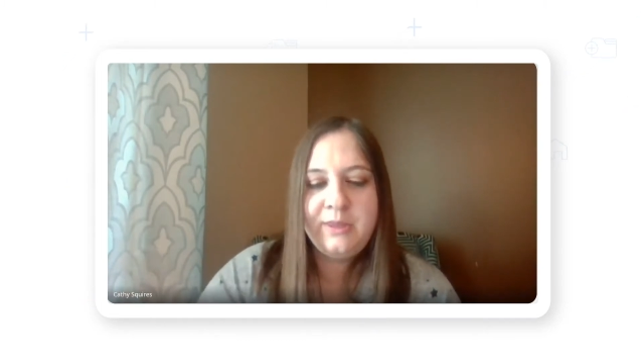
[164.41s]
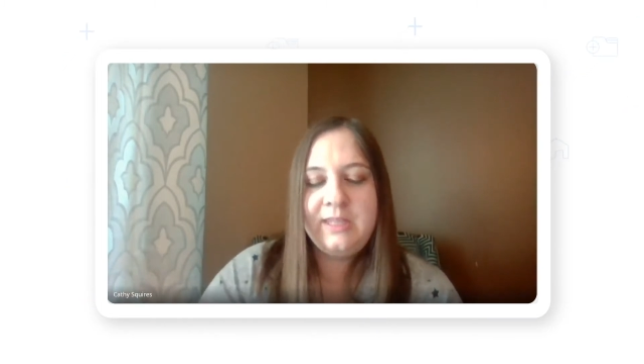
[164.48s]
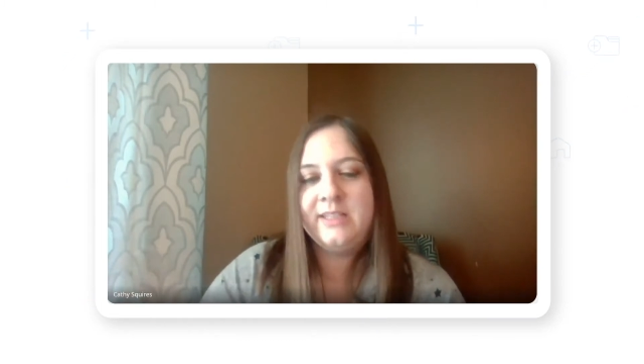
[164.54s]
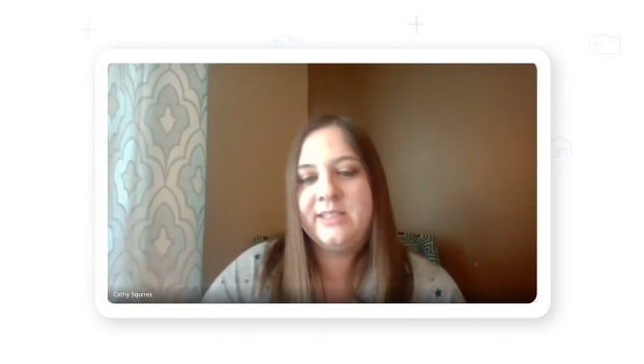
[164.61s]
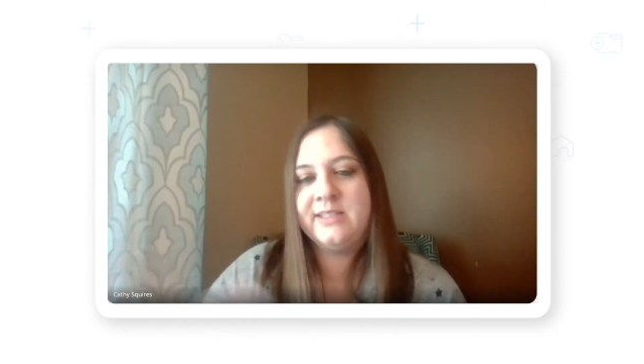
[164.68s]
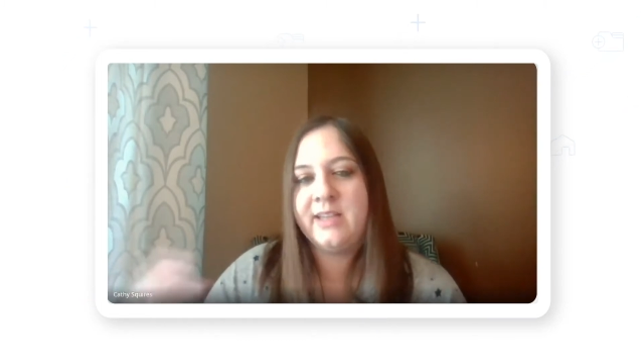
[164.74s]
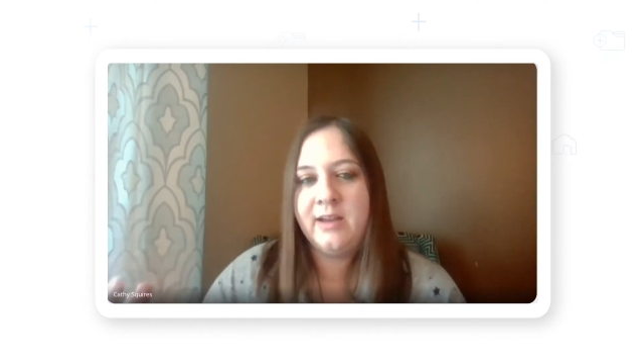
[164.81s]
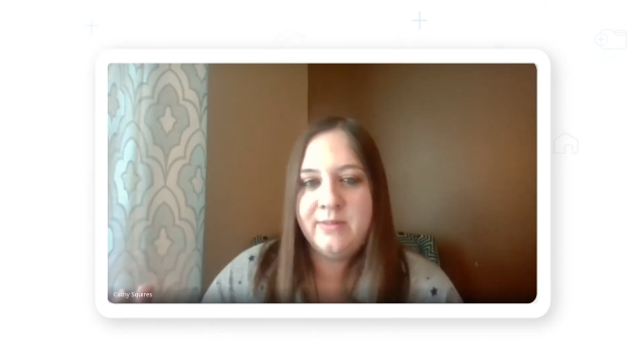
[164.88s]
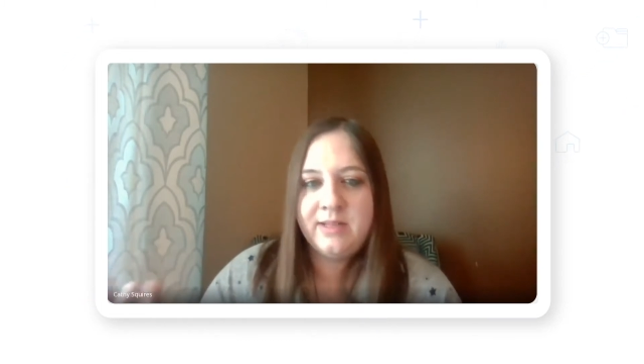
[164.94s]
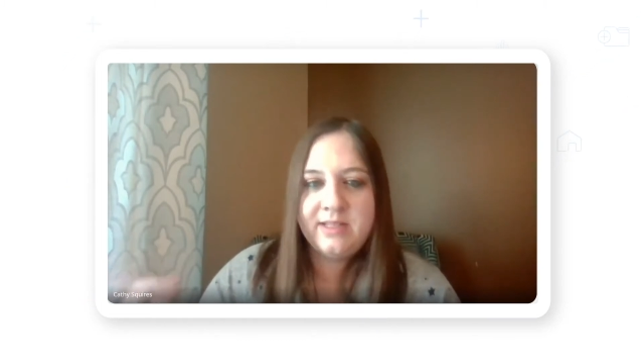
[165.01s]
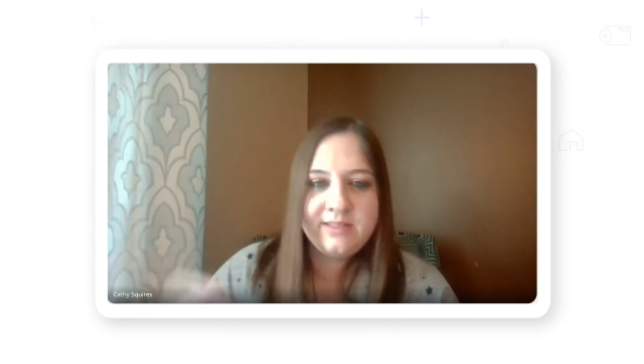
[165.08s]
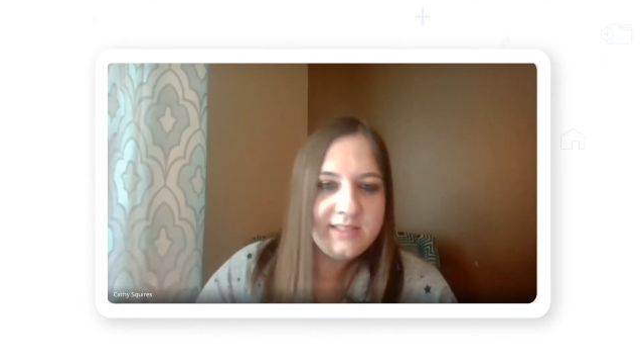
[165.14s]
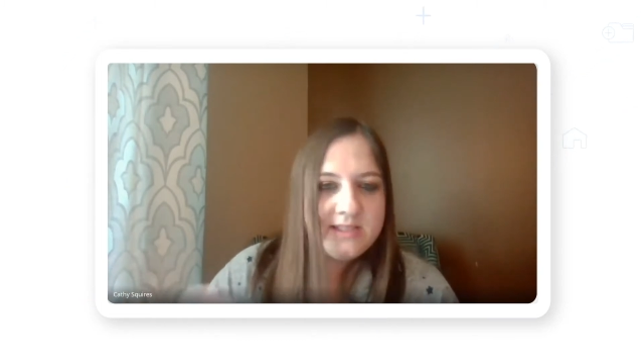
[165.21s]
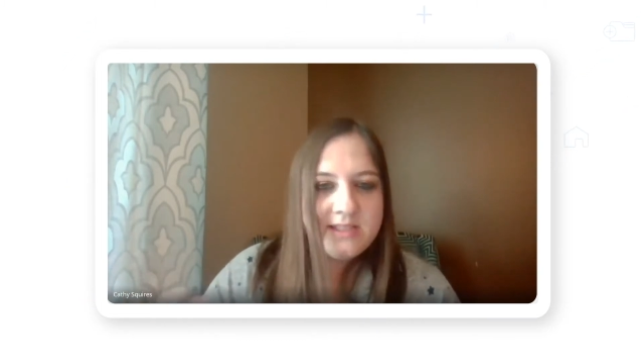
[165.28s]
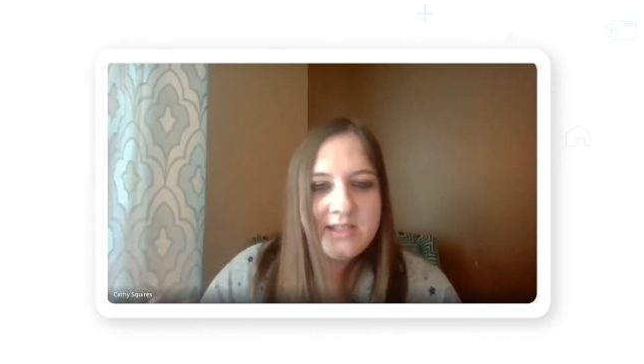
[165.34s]
the
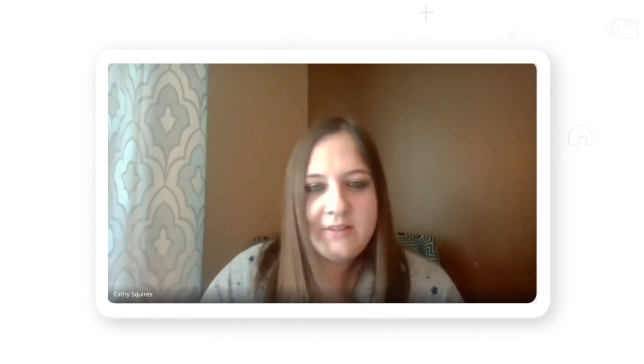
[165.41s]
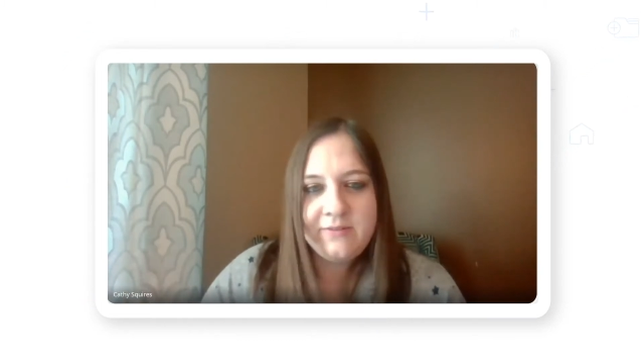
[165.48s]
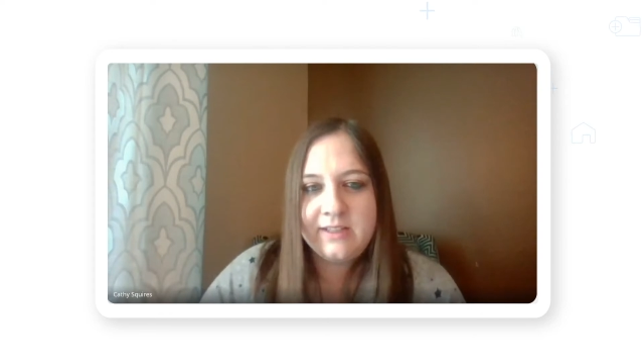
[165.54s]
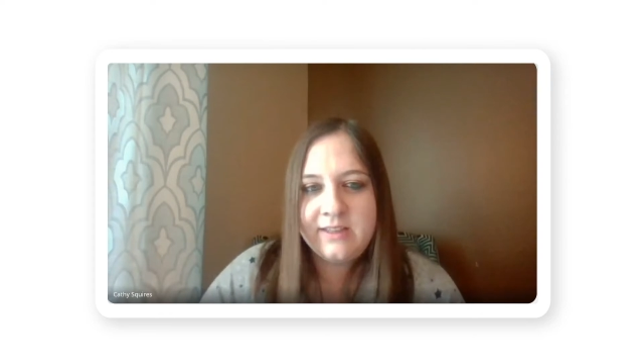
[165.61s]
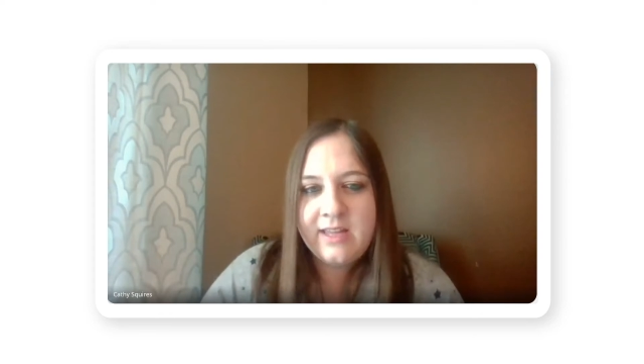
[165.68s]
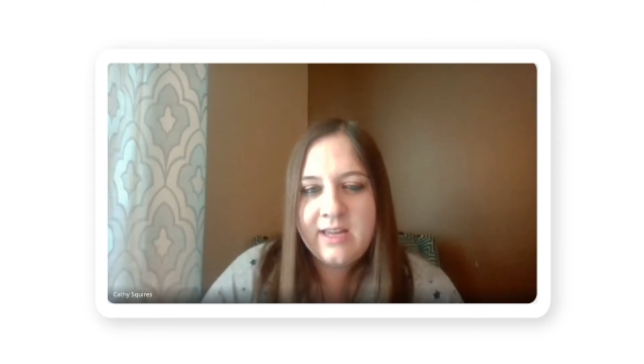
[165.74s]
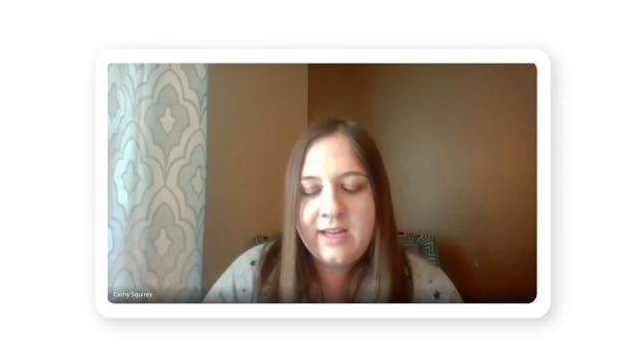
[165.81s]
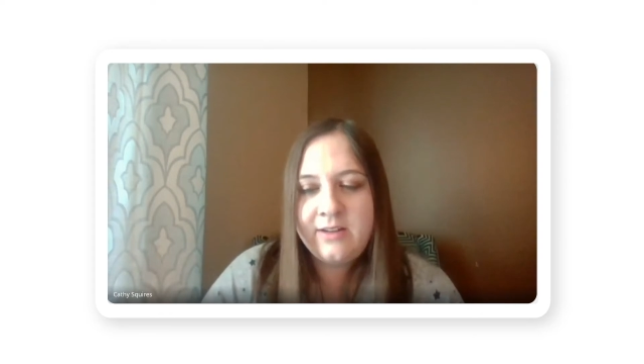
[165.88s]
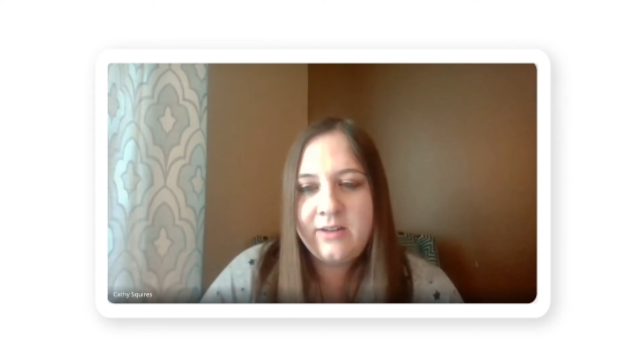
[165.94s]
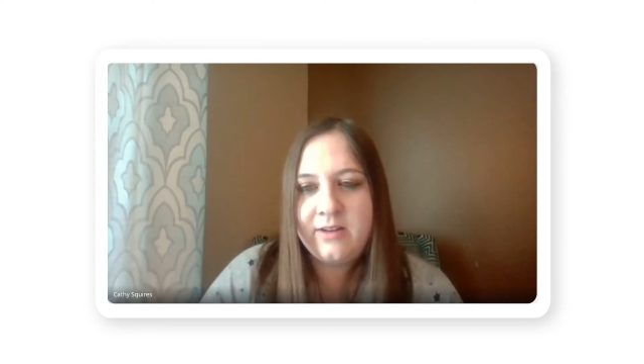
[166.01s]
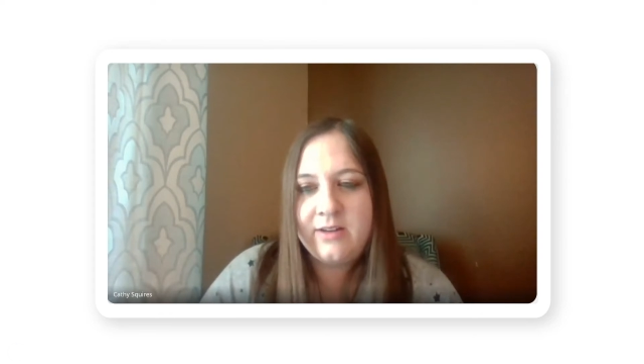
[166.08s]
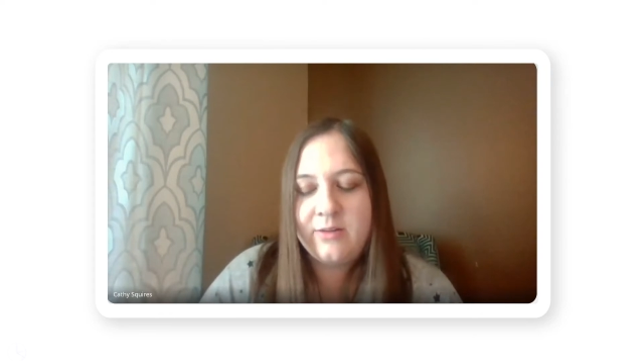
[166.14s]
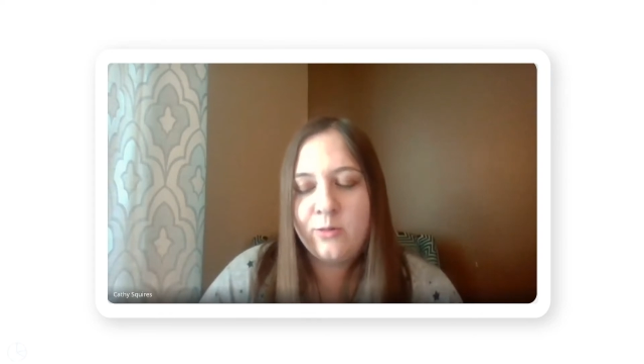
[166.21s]
assignments and stuff like that,